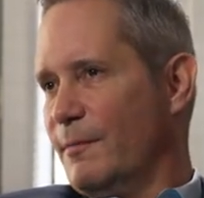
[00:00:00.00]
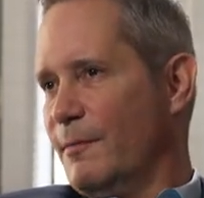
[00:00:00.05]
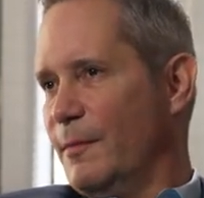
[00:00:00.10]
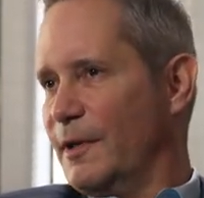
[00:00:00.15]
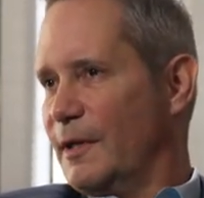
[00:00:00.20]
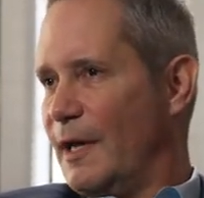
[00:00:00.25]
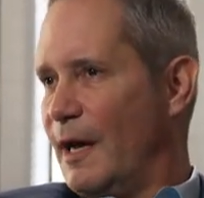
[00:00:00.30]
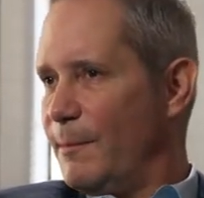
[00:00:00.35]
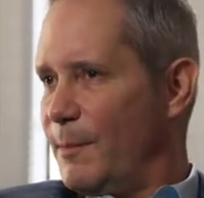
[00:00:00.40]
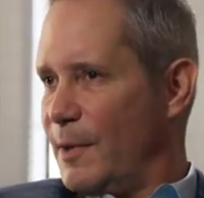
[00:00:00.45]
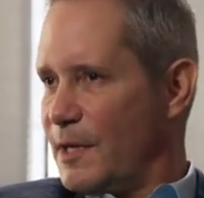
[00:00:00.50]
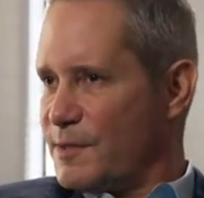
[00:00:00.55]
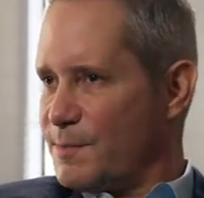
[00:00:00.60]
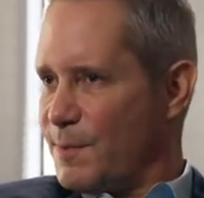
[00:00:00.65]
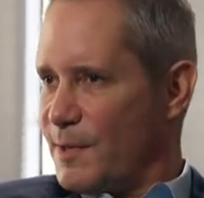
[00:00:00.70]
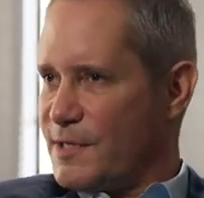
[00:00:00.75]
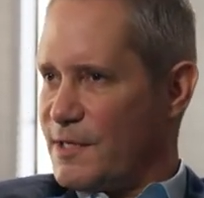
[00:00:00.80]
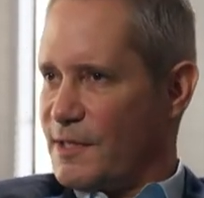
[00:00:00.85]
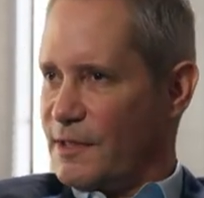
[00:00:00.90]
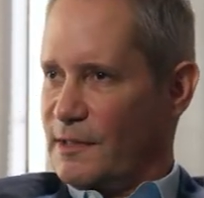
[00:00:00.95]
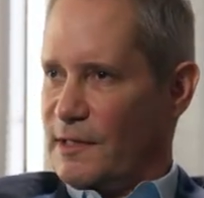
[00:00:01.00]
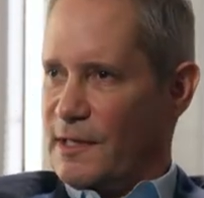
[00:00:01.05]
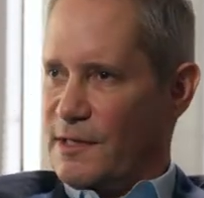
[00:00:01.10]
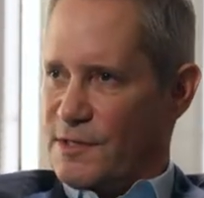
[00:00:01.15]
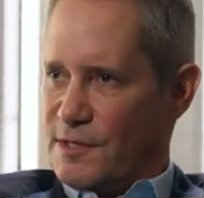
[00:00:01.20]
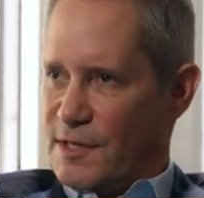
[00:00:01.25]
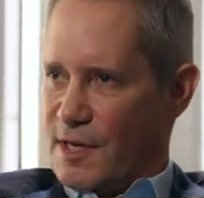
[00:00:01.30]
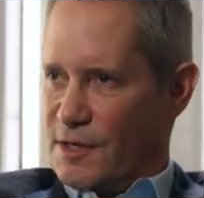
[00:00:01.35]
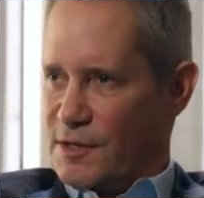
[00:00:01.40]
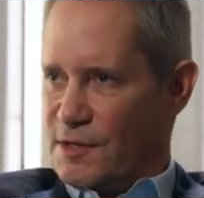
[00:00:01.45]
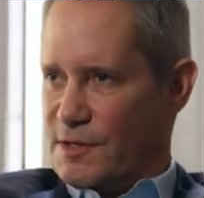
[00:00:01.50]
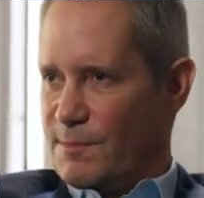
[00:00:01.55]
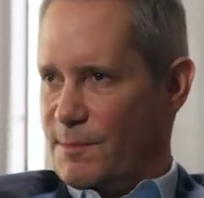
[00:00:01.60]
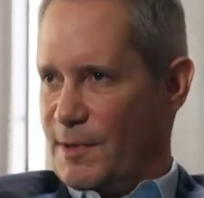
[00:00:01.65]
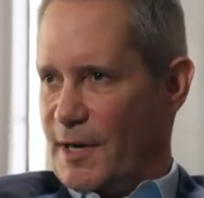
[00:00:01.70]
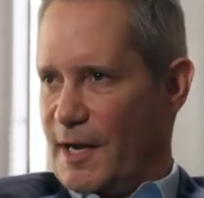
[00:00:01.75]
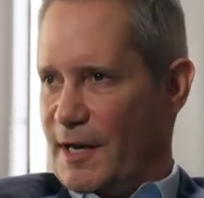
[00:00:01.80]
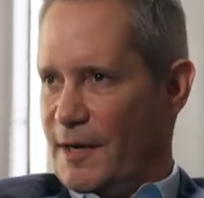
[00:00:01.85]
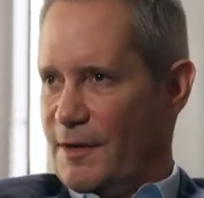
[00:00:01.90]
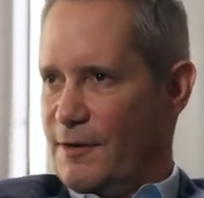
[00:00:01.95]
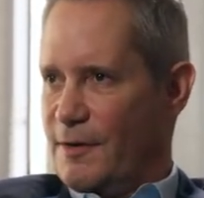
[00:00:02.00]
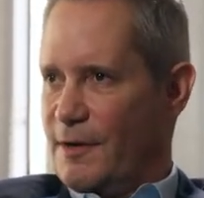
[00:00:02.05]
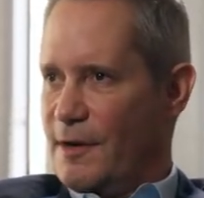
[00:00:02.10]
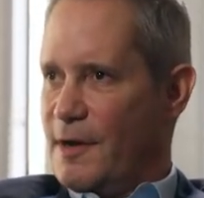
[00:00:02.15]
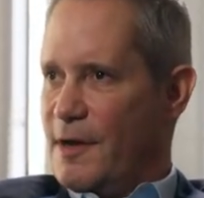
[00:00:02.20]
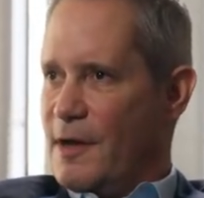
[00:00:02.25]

But I'm explicitly saying supplier